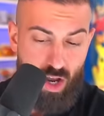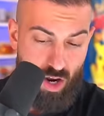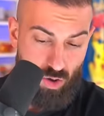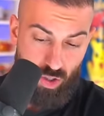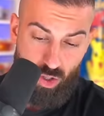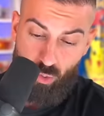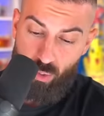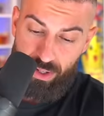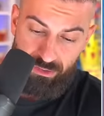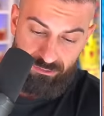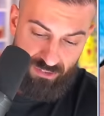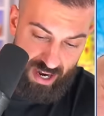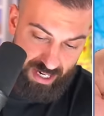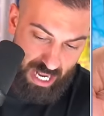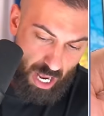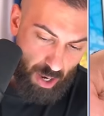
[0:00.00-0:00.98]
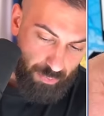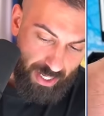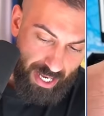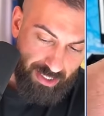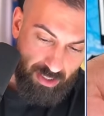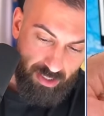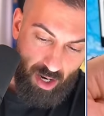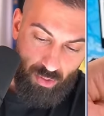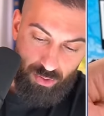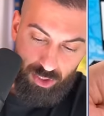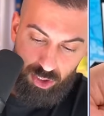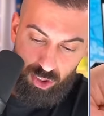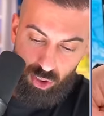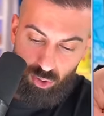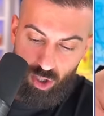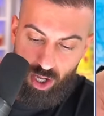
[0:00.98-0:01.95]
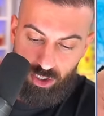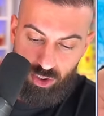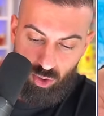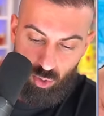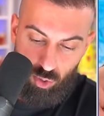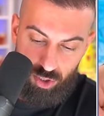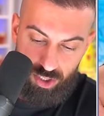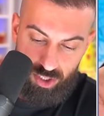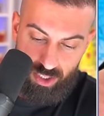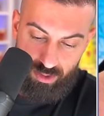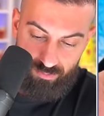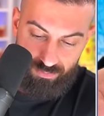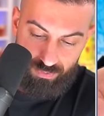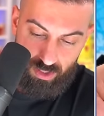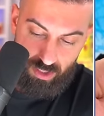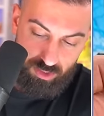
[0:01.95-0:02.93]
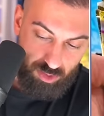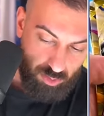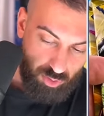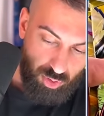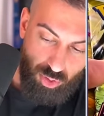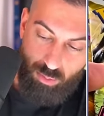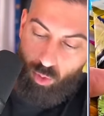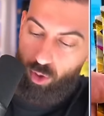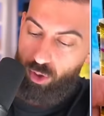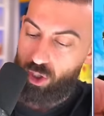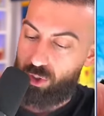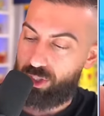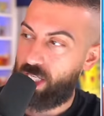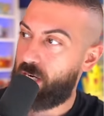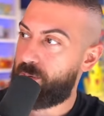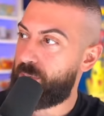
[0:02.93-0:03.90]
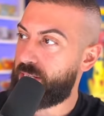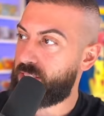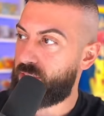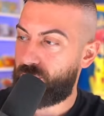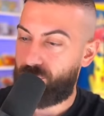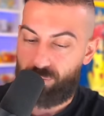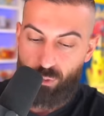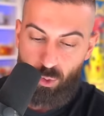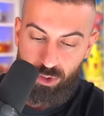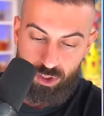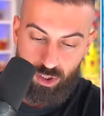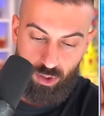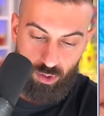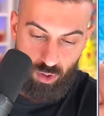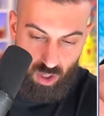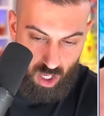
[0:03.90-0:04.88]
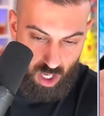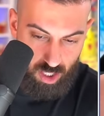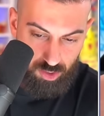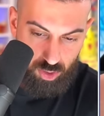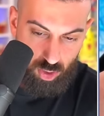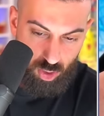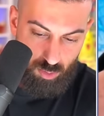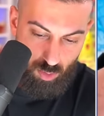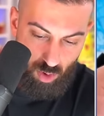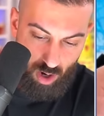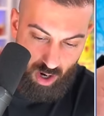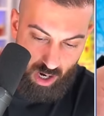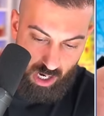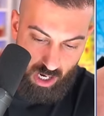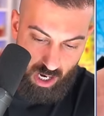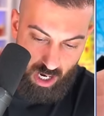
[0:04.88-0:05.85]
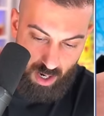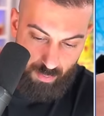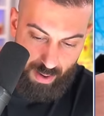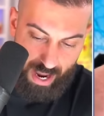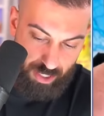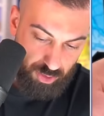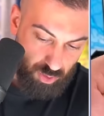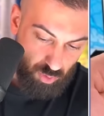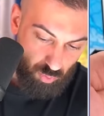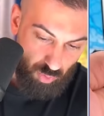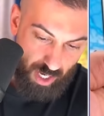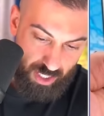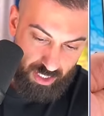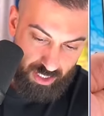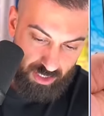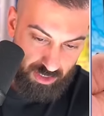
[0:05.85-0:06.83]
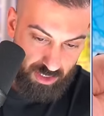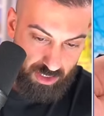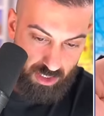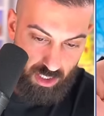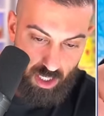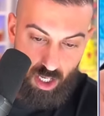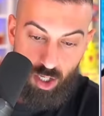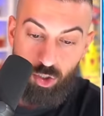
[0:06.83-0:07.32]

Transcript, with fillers: Only one way to find out. We got another 2 Lost Origin. So 2 more going there makes it 4 total. 2 more Astral Radiance.